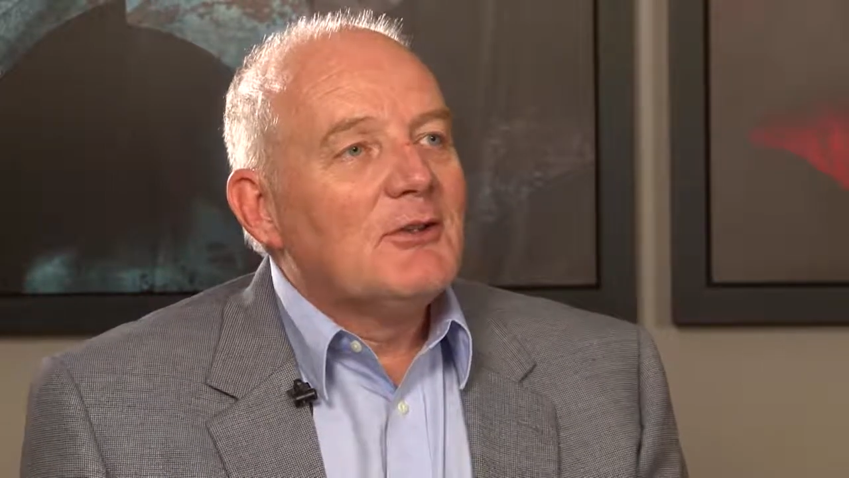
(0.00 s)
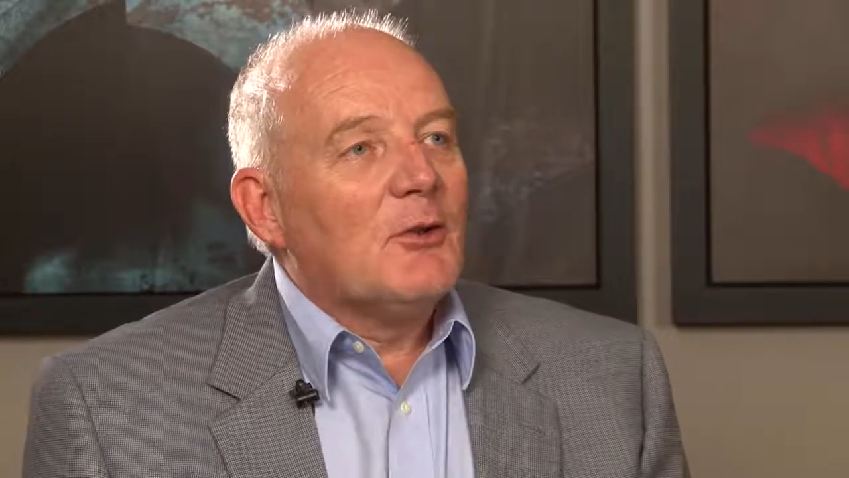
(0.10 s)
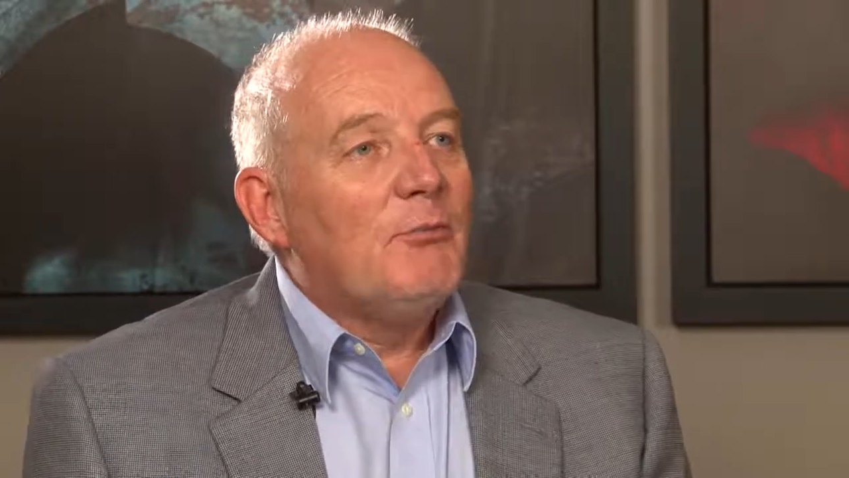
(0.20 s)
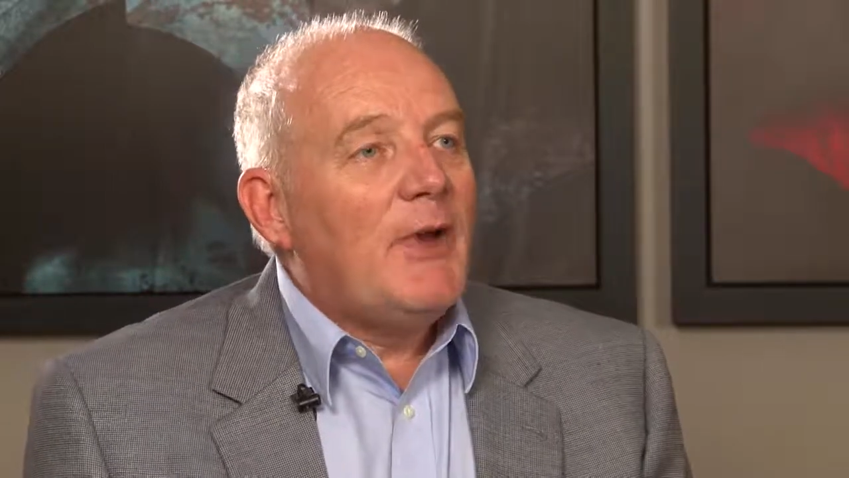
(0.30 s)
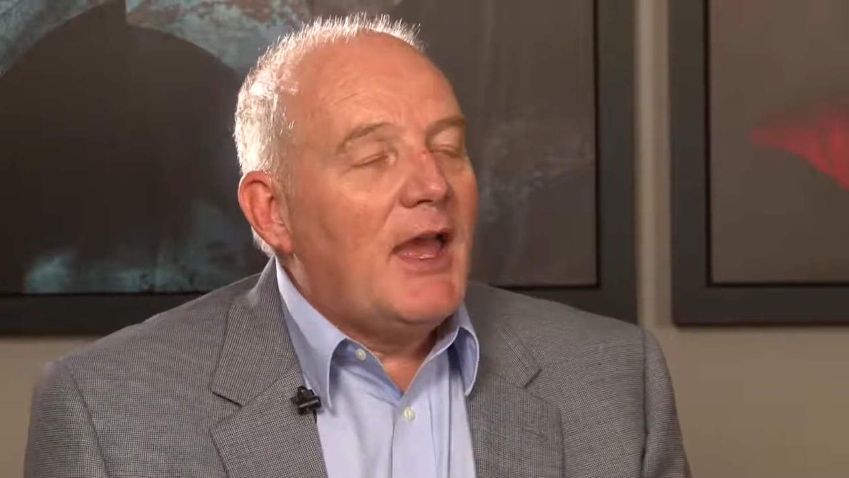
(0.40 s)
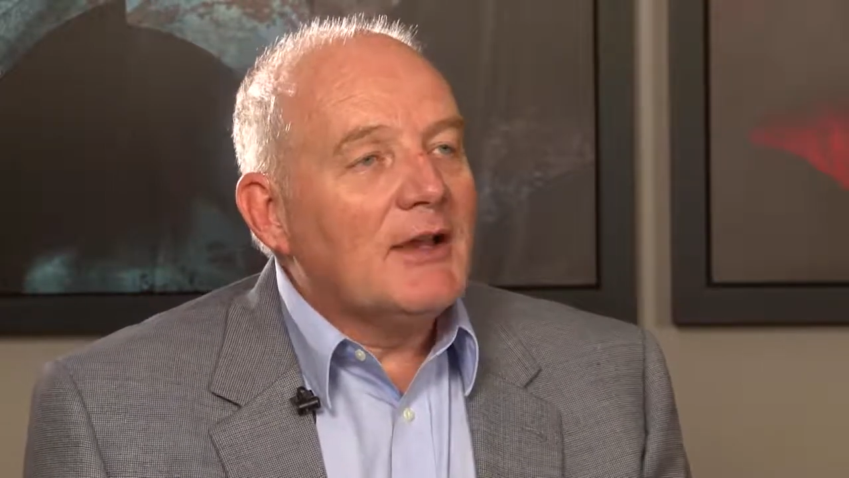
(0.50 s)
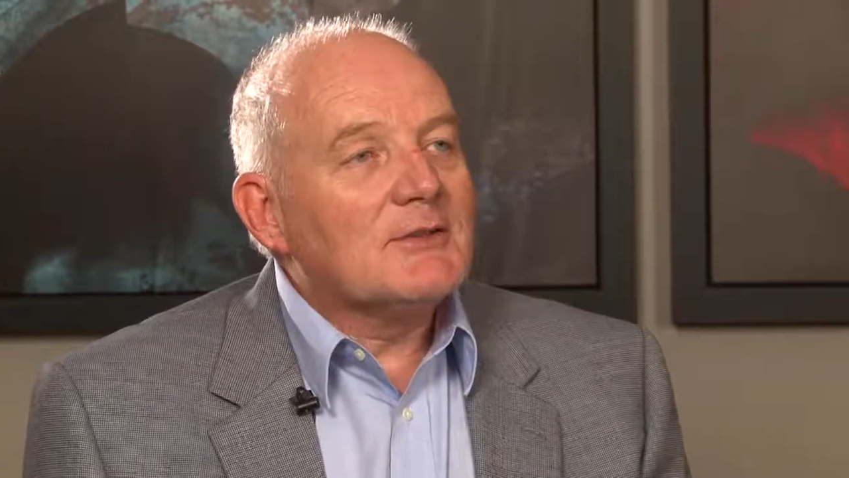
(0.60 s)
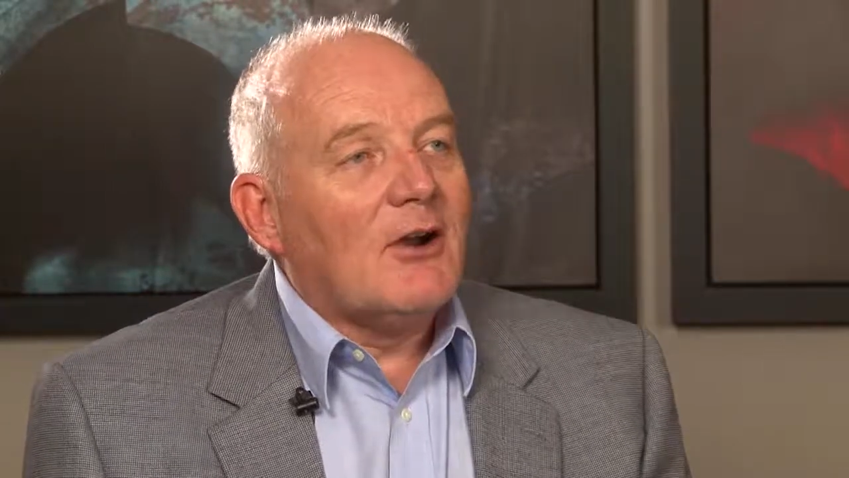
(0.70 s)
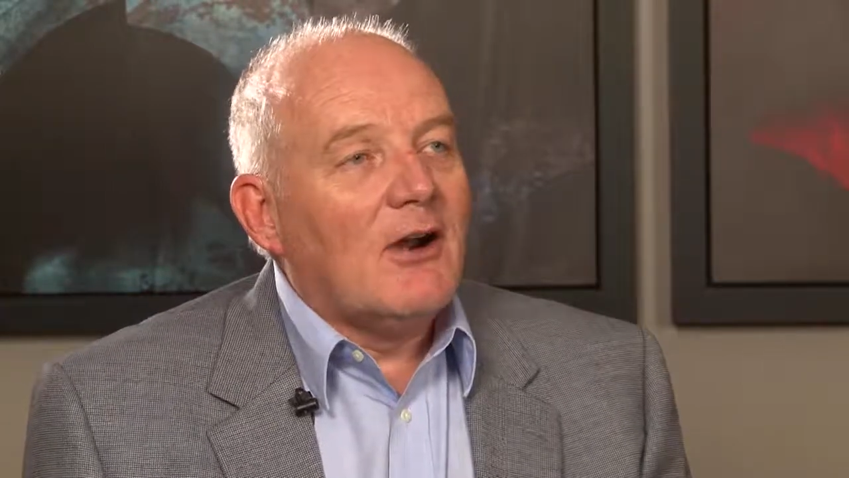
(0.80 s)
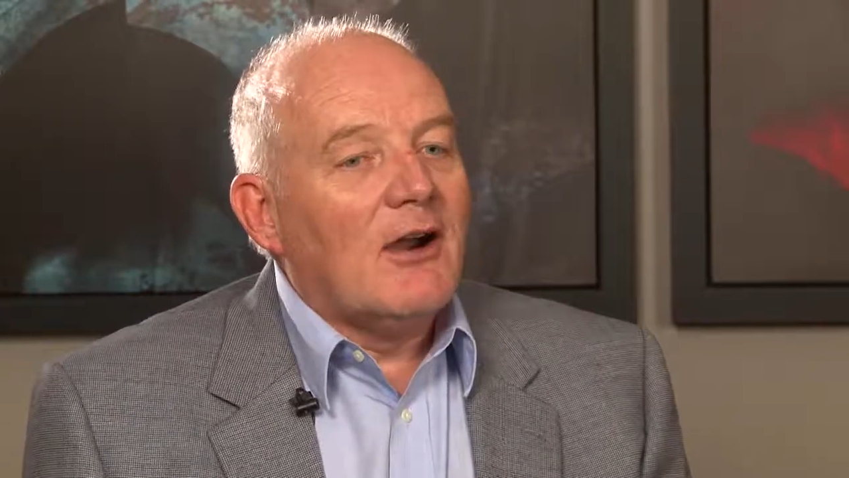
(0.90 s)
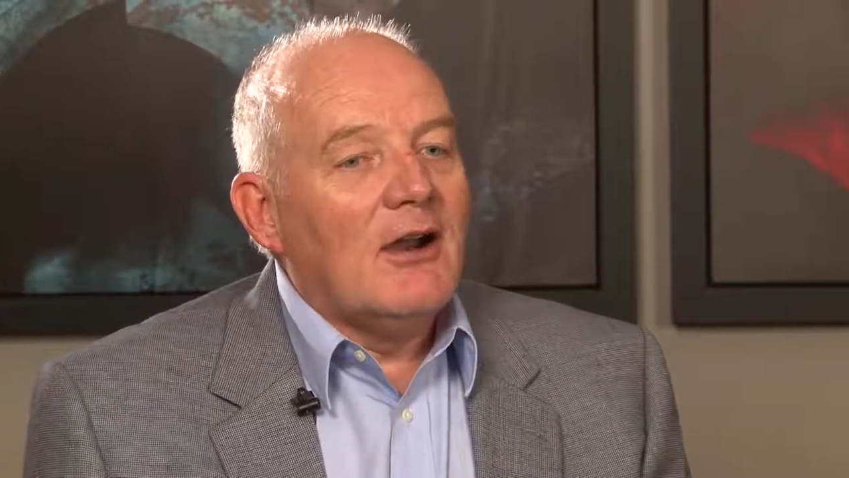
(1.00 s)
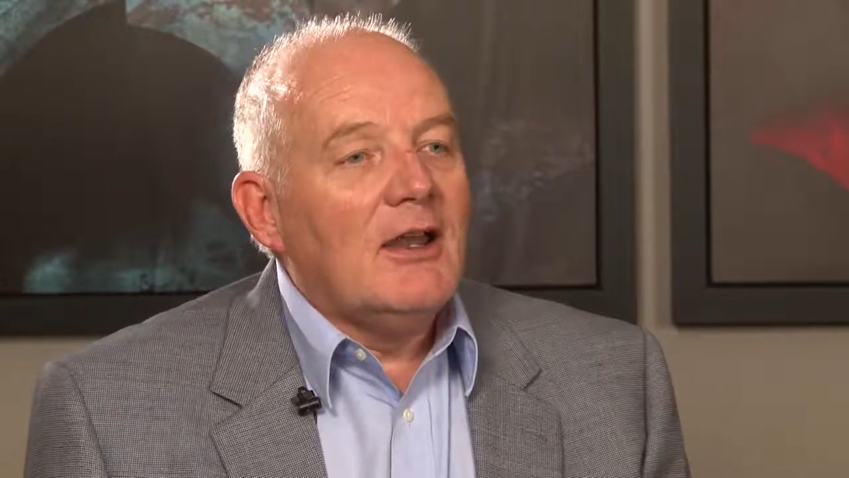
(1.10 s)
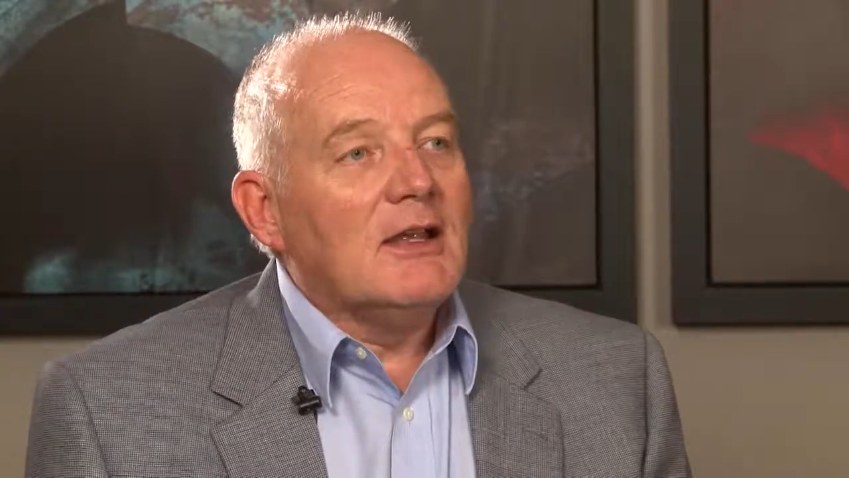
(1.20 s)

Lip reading: So banks are an